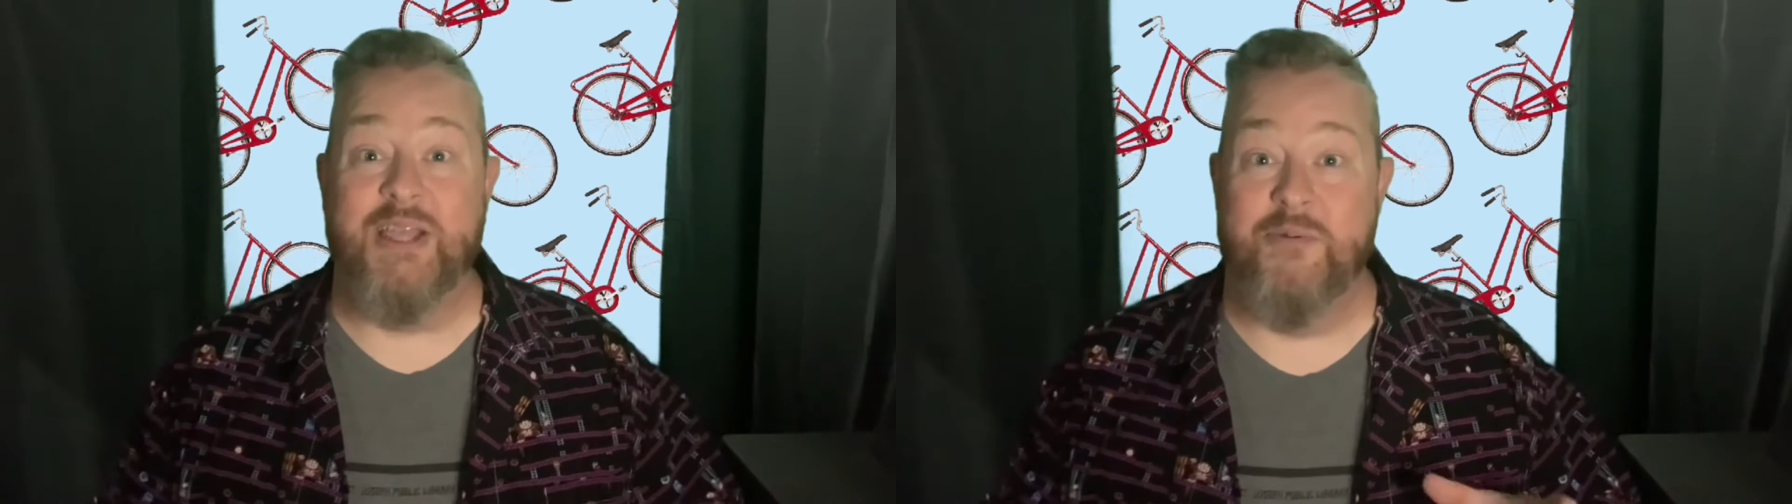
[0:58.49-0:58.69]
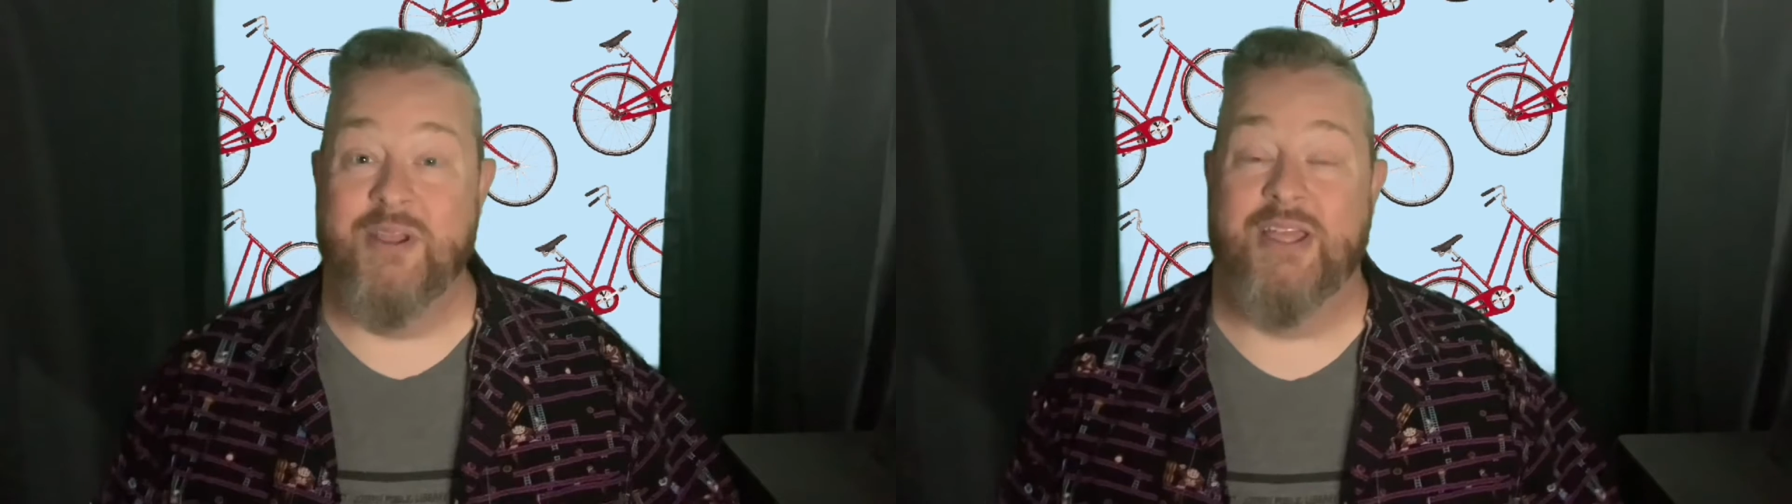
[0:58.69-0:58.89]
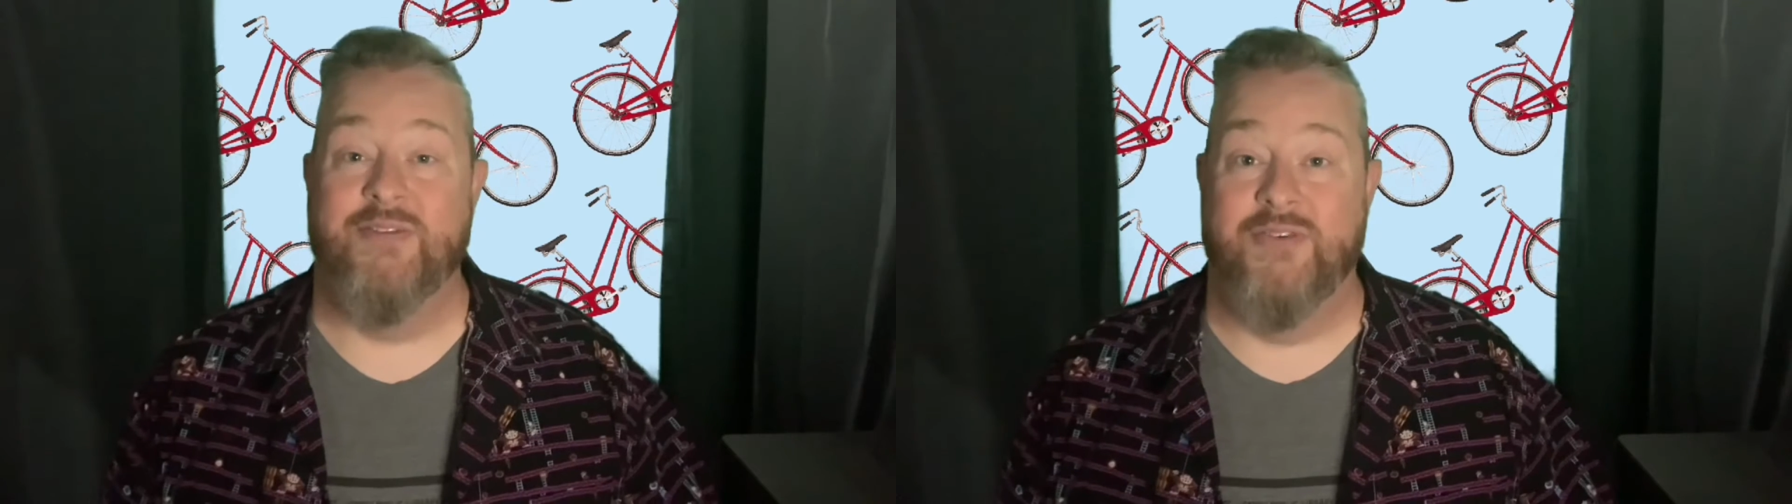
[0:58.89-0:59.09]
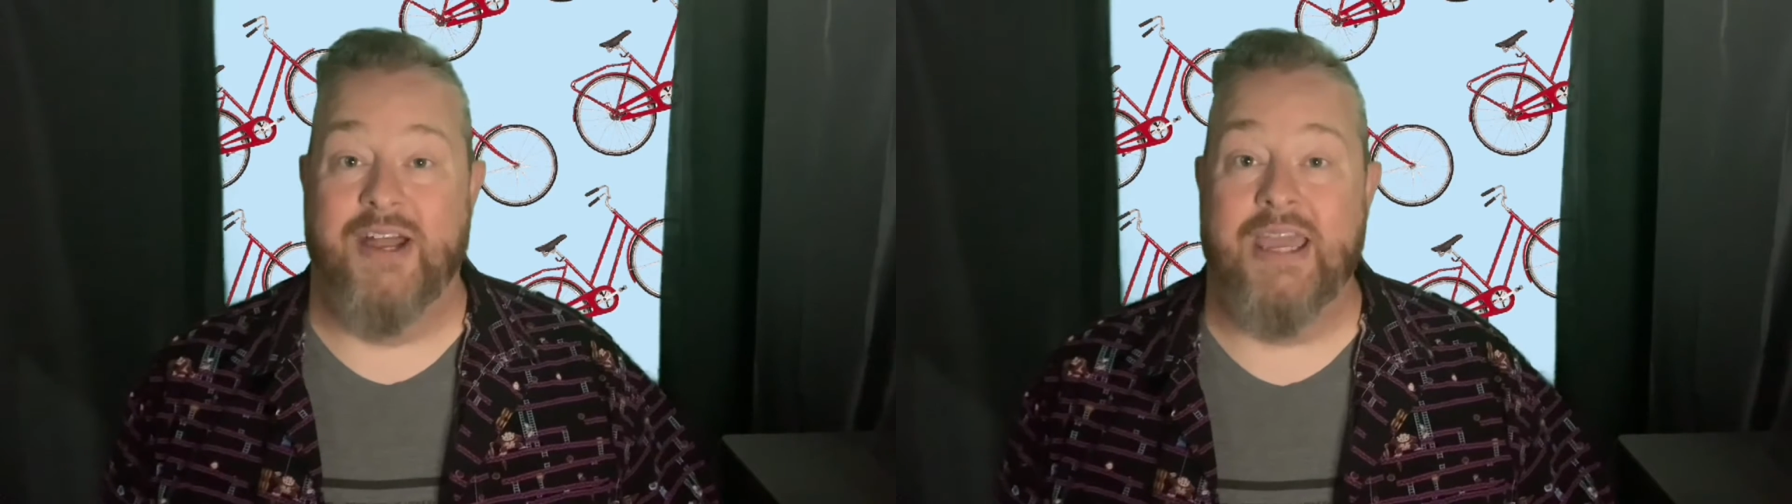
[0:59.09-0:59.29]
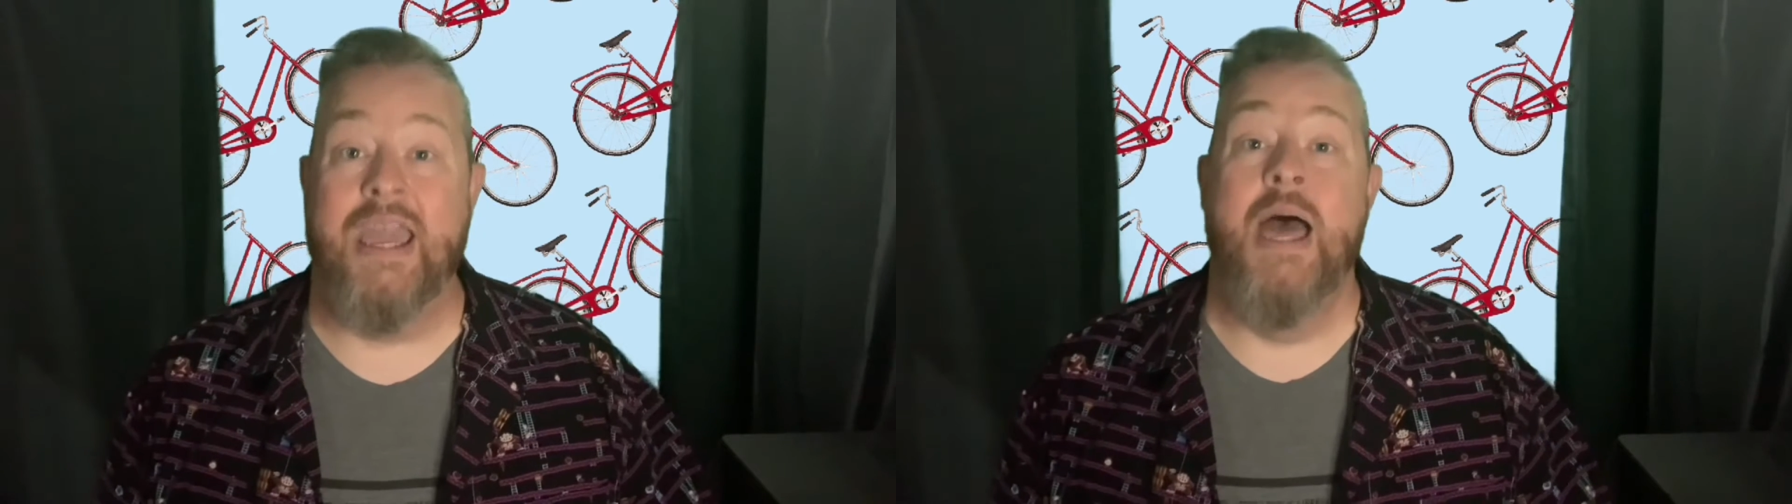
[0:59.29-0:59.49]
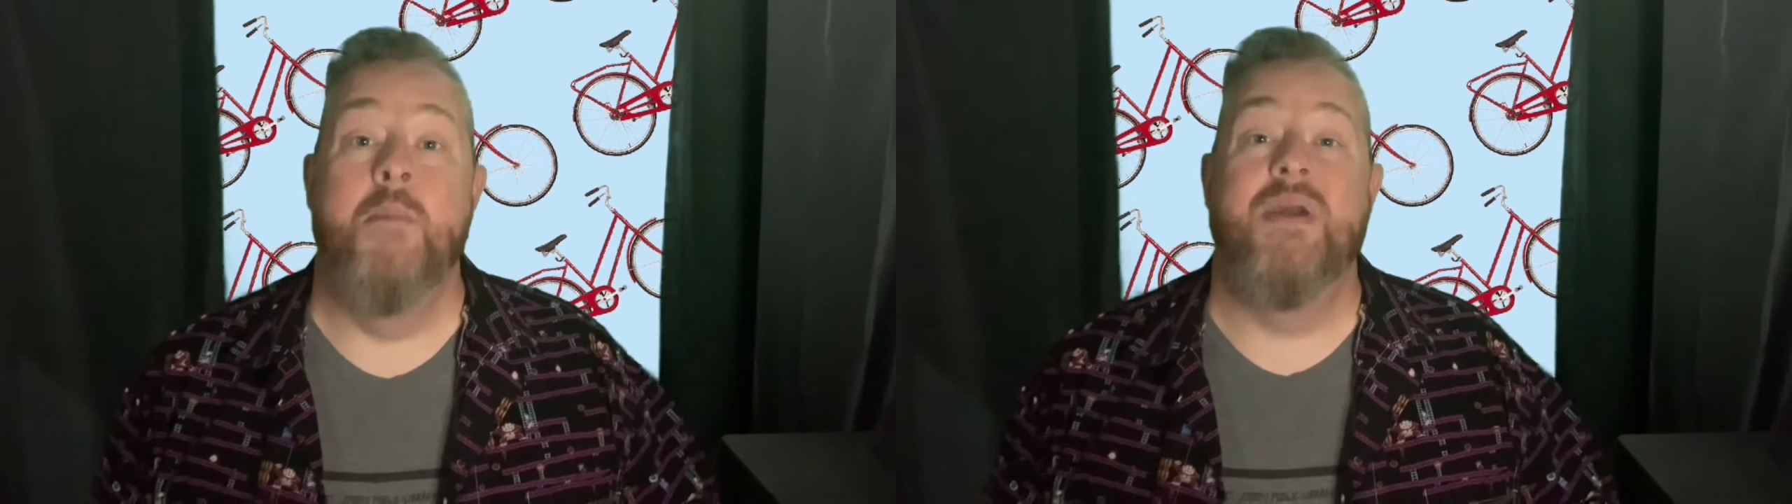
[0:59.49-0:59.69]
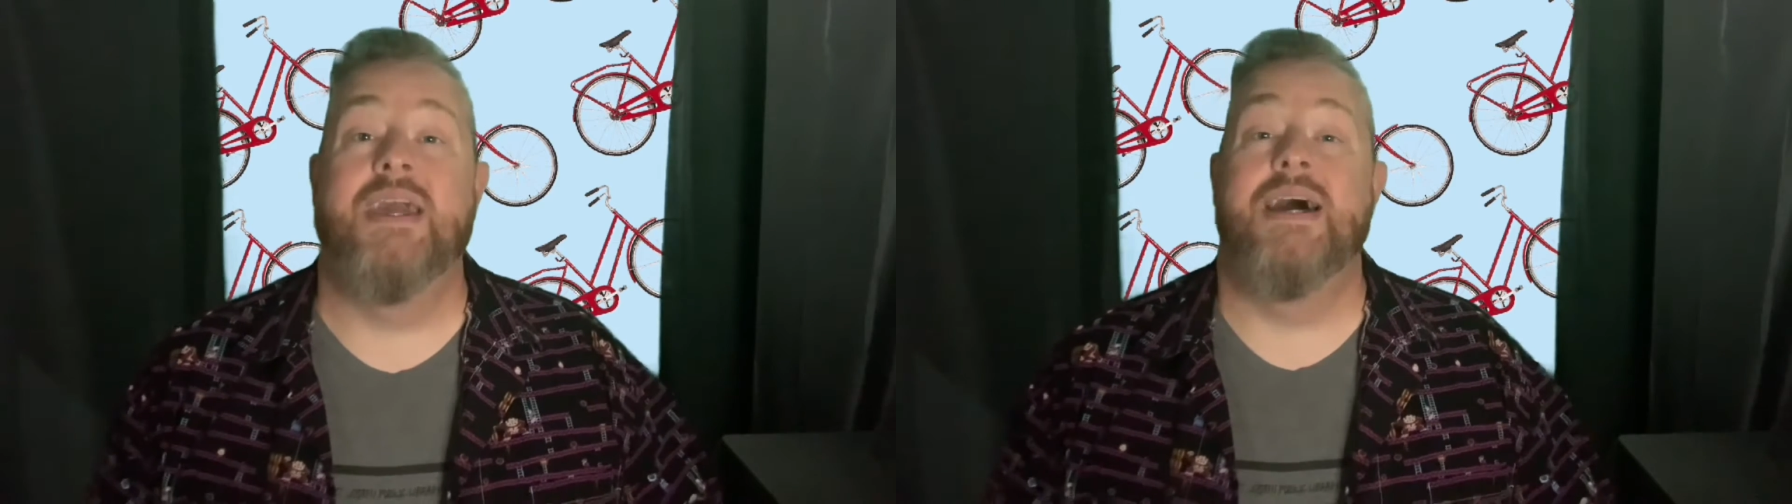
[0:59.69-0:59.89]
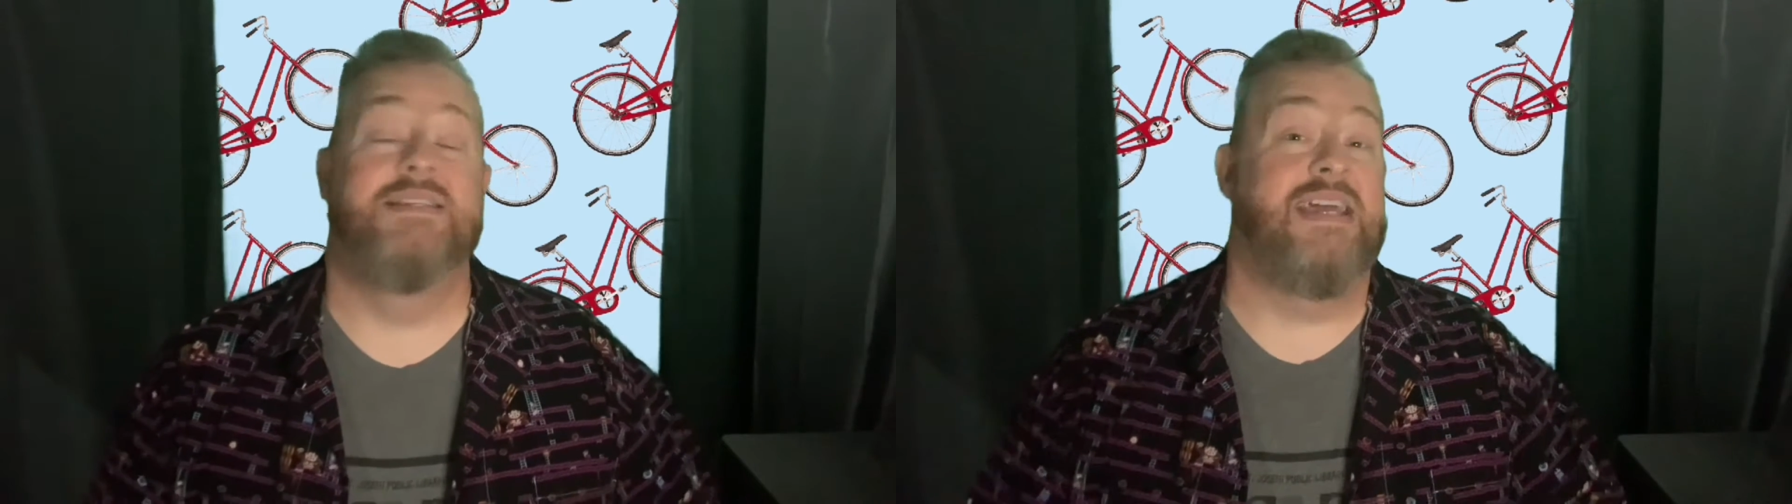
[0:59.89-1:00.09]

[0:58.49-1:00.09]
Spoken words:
really funny because